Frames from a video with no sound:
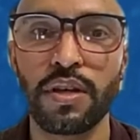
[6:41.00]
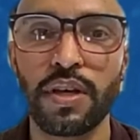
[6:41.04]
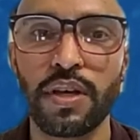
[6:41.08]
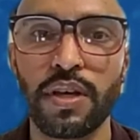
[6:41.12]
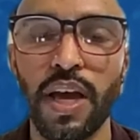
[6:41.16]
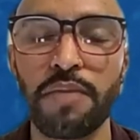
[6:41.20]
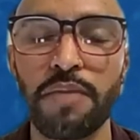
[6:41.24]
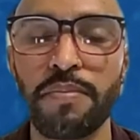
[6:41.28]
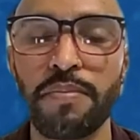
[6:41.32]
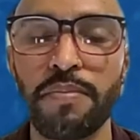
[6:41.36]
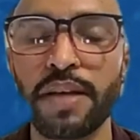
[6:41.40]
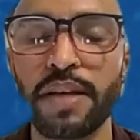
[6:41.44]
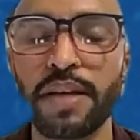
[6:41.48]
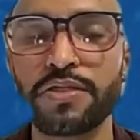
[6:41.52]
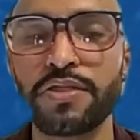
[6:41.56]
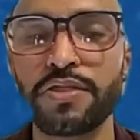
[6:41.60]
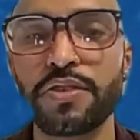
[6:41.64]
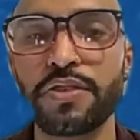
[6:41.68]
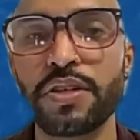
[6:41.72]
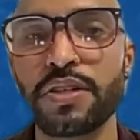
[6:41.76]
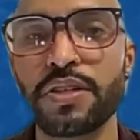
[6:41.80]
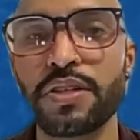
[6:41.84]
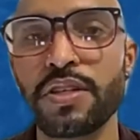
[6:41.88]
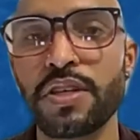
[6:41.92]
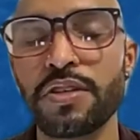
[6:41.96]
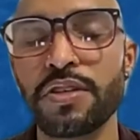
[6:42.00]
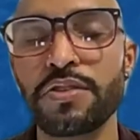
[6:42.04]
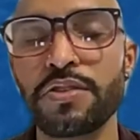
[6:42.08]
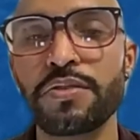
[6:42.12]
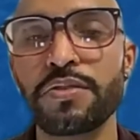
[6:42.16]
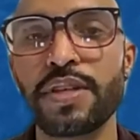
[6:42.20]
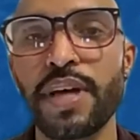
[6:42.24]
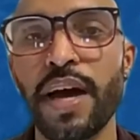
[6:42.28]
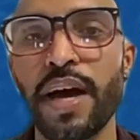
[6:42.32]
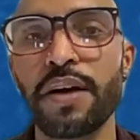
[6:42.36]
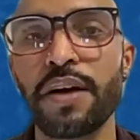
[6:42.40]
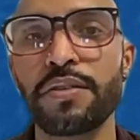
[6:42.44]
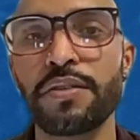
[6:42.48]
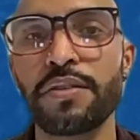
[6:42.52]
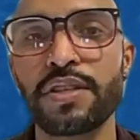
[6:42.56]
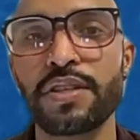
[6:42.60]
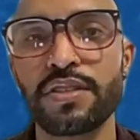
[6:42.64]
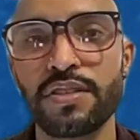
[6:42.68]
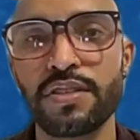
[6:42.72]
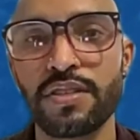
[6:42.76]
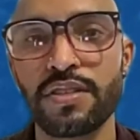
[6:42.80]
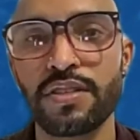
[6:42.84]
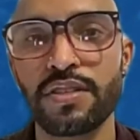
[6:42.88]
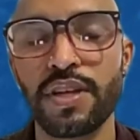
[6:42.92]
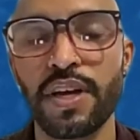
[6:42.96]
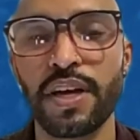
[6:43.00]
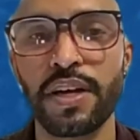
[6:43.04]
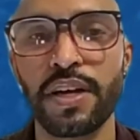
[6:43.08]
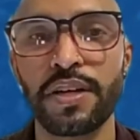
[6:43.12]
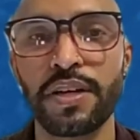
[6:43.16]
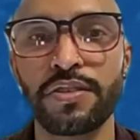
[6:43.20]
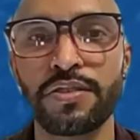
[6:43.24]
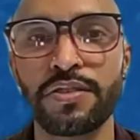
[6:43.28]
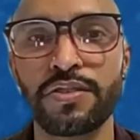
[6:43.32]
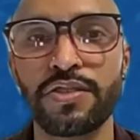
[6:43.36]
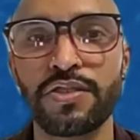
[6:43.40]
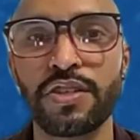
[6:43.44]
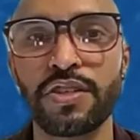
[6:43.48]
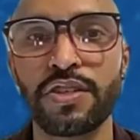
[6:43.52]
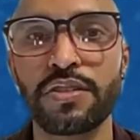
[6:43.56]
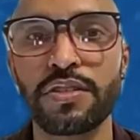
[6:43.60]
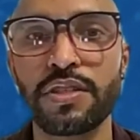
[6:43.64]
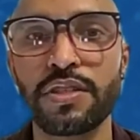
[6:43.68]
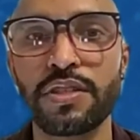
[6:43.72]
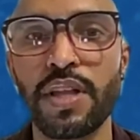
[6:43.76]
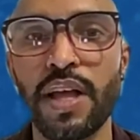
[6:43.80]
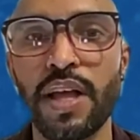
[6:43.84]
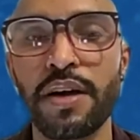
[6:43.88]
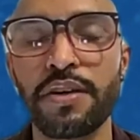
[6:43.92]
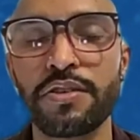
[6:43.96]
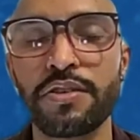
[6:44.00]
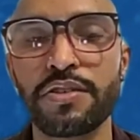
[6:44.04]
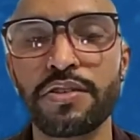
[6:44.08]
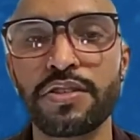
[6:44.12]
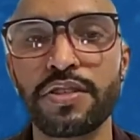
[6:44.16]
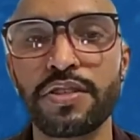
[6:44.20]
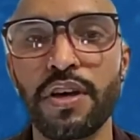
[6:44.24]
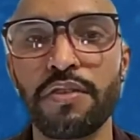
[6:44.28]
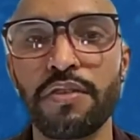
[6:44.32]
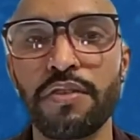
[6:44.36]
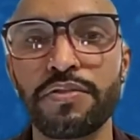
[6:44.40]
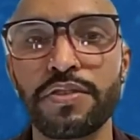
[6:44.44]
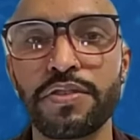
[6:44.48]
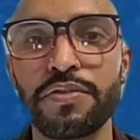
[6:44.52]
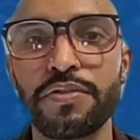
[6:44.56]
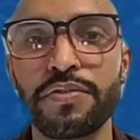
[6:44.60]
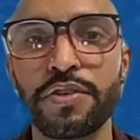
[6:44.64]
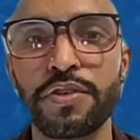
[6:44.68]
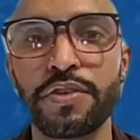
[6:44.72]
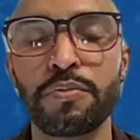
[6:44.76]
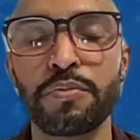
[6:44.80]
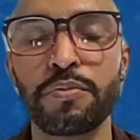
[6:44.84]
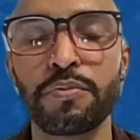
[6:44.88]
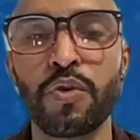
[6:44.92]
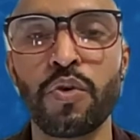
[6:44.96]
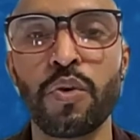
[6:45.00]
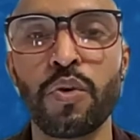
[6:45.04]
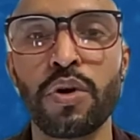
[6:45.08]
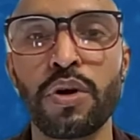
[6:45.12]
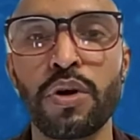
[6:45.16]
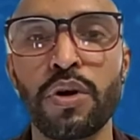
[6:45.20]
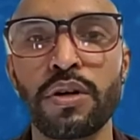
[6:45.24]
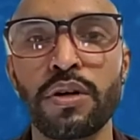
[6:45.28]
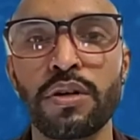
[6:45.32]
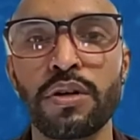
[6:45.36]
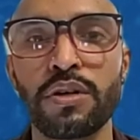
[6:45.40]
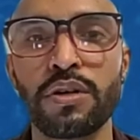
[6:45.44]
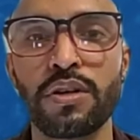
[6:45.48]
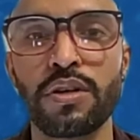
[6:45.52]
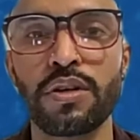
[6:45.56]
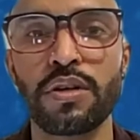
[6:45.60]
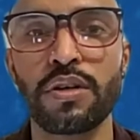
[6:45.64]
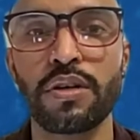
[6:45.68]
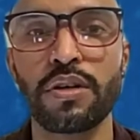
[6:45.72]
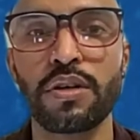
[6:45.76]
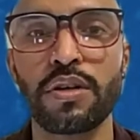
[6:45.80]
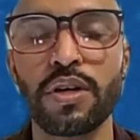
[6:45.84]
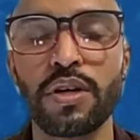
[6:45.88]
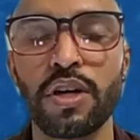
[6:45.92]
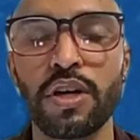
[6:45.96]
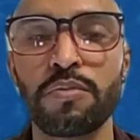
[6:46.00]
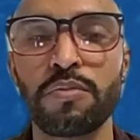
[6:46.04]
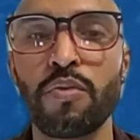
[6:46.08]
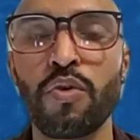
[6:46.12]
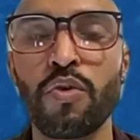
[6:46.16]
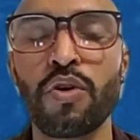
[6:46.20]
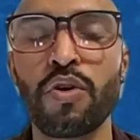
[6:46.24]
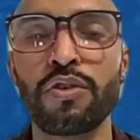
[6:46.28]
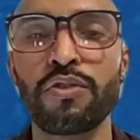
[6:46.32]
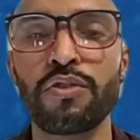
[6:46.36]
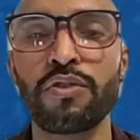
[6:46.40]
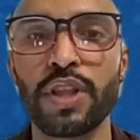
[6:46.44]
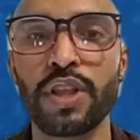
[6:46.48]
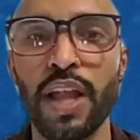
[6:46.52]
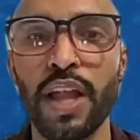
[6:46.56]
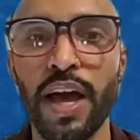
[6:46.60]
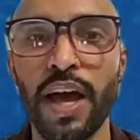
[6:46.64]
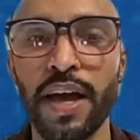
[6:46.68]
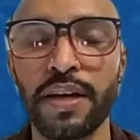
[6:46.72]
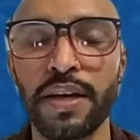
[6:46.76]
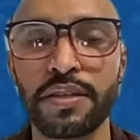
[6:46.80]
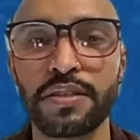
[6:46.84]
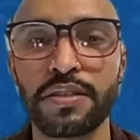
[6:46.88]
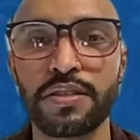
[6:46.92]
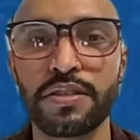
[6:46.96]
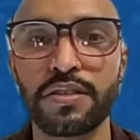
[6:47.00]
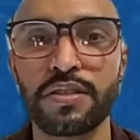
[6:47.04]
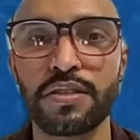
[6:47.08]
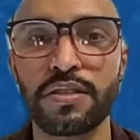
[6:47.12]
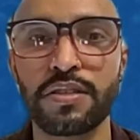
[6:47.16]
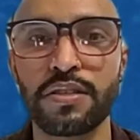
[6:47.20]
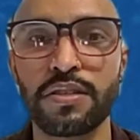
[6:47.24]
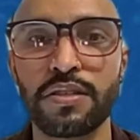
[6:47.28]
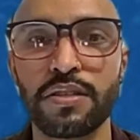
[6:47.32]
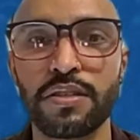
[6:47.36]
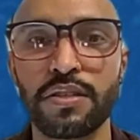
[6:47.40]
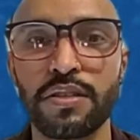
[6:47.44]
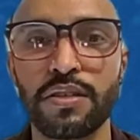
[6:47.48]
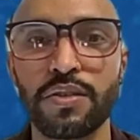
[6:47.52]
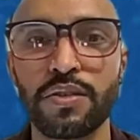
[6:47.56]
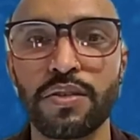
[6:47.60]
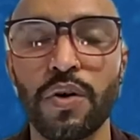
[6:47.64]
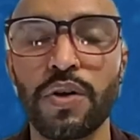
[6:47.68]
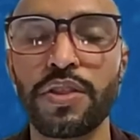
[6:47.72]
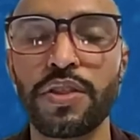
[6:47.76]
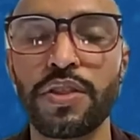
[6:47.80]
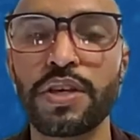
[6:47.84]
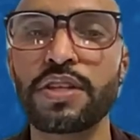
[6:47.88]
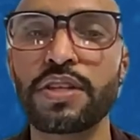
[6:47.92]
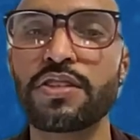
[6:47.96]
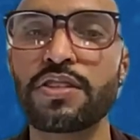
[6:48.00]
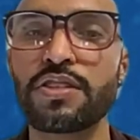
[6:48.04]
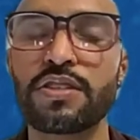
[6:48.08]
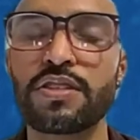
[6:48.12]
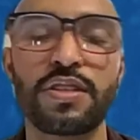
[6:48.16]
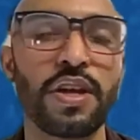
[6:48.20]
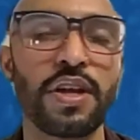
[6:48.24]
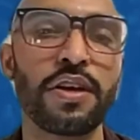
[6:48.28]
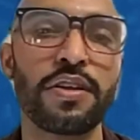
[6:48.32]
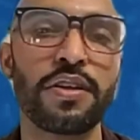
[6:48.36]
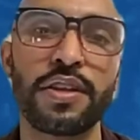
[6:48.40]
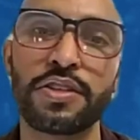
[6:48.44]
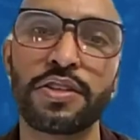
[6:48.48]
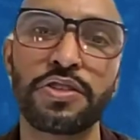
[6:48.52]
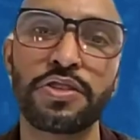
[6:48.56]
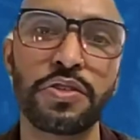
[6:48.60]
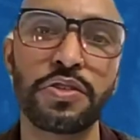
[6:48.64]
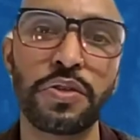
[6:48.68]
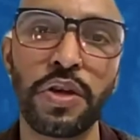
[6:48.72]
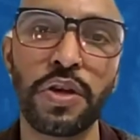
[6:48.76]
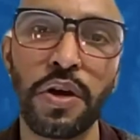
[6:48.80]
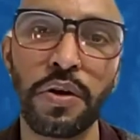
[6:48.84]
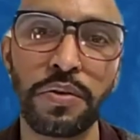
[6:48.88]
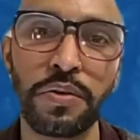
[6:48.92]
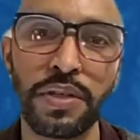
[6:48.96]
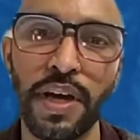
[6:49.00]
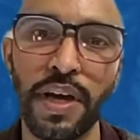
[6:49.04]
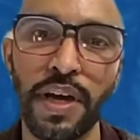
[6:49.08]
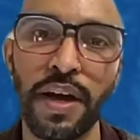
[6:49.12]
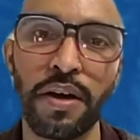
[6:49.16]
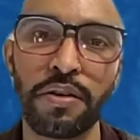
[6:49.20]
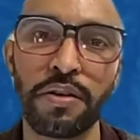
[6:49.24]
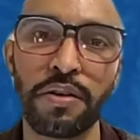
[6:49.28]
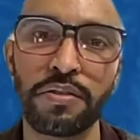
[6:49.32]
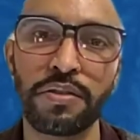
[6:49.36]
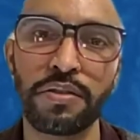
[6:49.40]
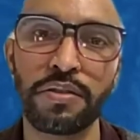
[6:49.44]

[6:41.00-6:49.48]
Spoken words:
And as you continue down the stairs, just allow yourself to feel more and more relaxed with each stair that you go down.